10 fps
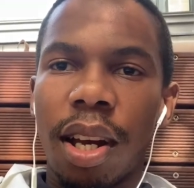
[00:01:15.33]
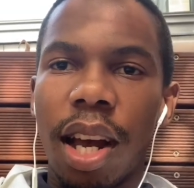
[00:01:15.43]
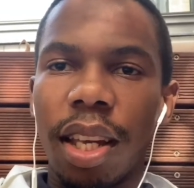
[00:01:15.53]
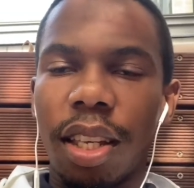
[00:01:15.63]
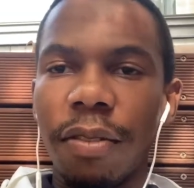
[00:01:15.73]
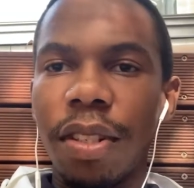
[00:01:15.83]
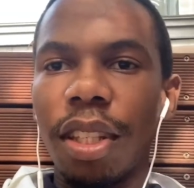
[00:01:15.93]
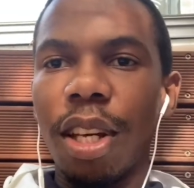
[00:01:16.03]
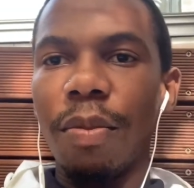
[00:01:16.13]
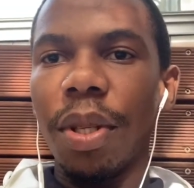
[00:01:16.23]
I gifted
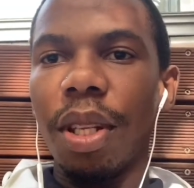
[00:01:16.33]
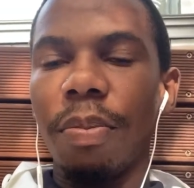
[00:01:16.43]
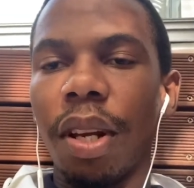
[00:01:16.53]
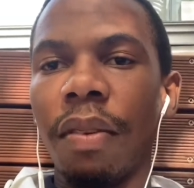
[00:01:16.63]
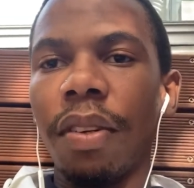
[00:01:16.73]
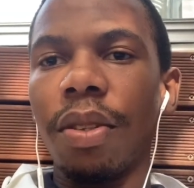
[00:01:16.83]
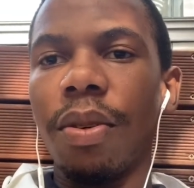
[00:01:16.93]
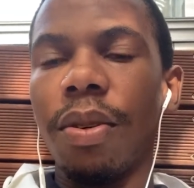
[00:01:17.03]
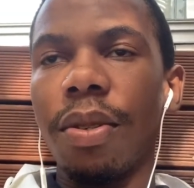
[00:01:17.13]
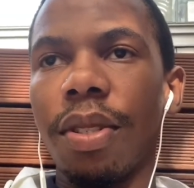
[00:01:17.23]
them with a private
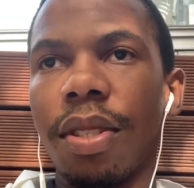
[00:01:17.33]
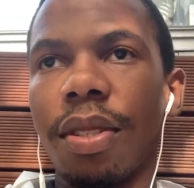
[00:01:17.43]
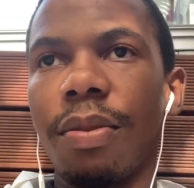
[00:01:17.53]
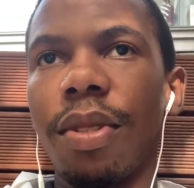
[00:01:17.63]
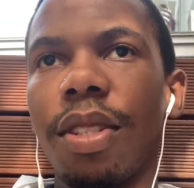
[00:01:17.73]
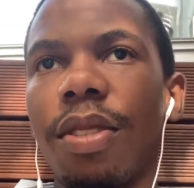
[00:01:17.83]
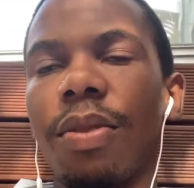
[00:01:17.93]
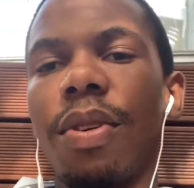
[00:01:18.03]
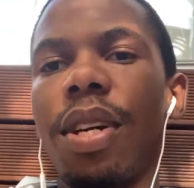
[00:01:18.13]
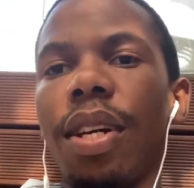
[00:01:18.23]
course, which is
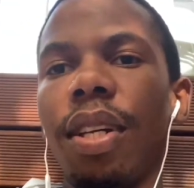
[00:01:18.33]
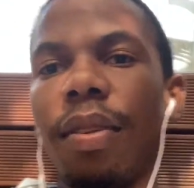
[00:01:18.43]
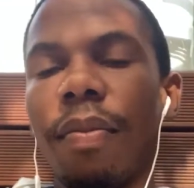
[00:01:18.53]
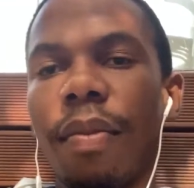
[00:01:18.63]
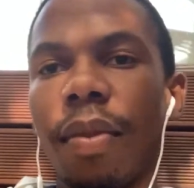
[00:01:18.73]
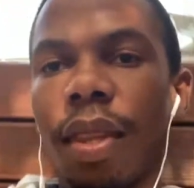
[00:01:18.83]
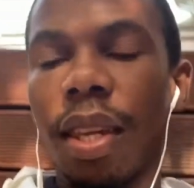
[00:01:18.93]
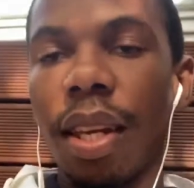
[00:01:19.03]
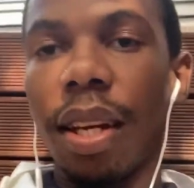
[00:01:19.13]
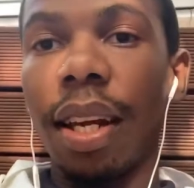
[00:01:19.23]
why
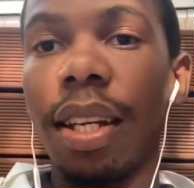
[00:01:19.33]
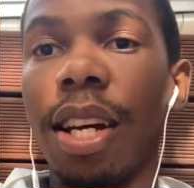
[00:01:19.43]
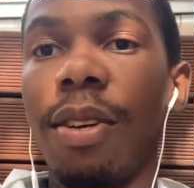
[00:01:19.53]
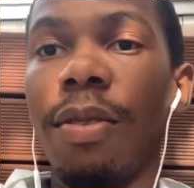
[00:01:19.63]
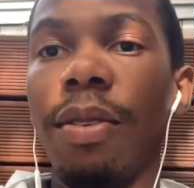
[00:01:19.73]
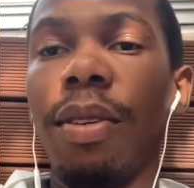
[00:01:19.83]
right now